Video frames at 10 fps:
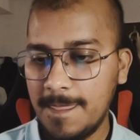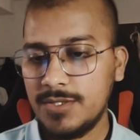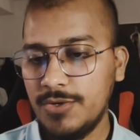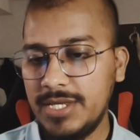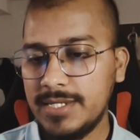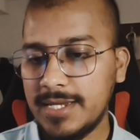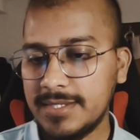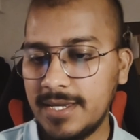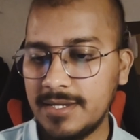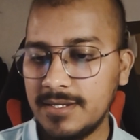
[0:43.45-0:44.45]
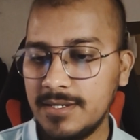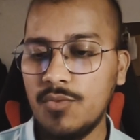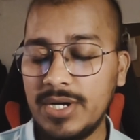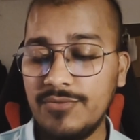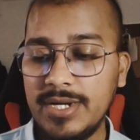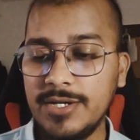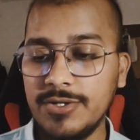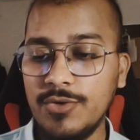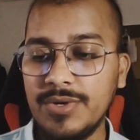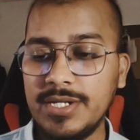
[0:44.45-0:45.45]
So he's asking, what will you
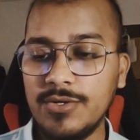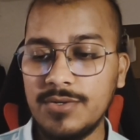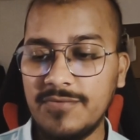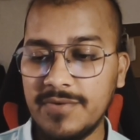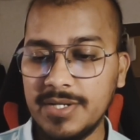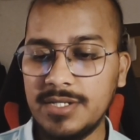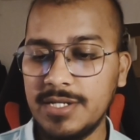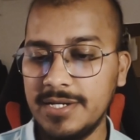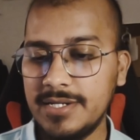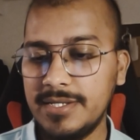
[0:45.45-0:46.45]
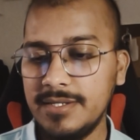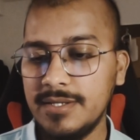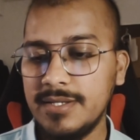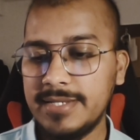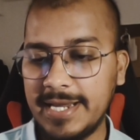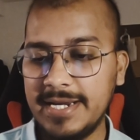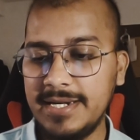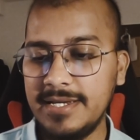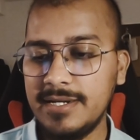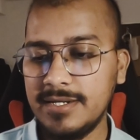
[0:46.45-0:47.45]
do in your first year,
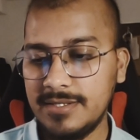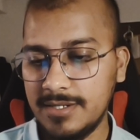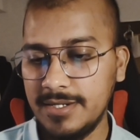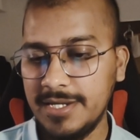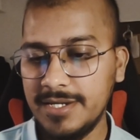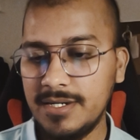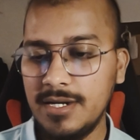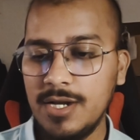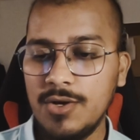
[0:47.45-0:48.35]
second year and third year?